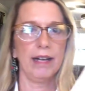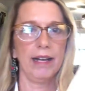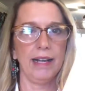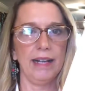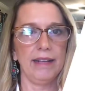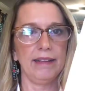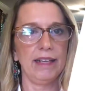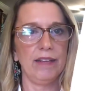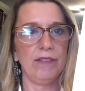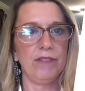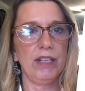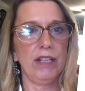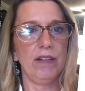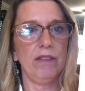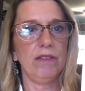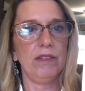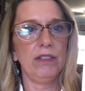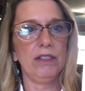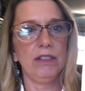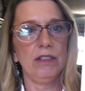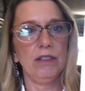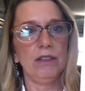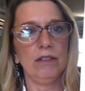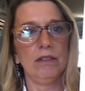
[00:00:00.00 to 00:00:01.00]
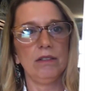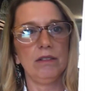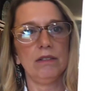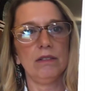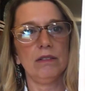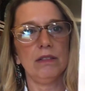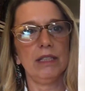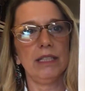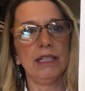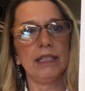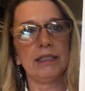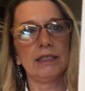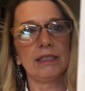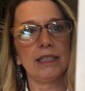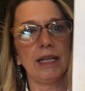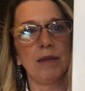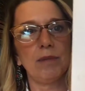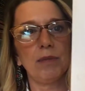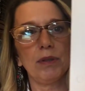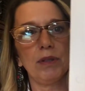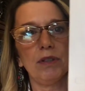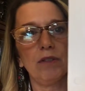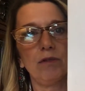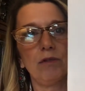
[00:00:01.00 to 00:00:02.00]
And they've given you an
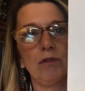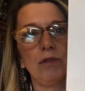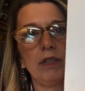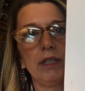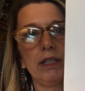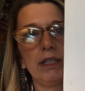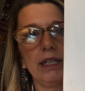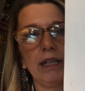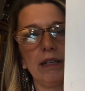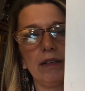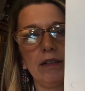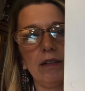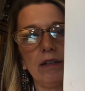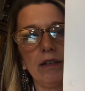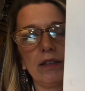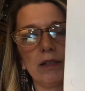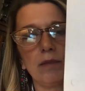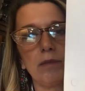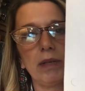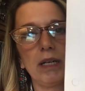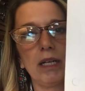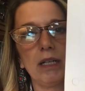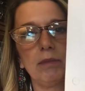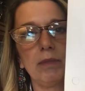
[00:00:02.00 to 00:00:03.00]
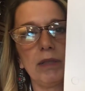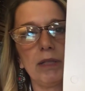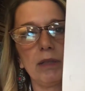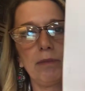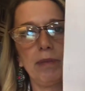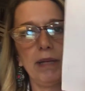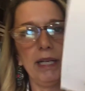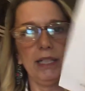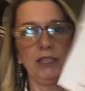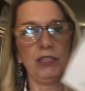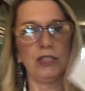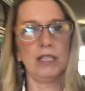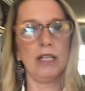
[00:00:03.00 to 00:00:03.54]
example of one down here at the bottom of the page,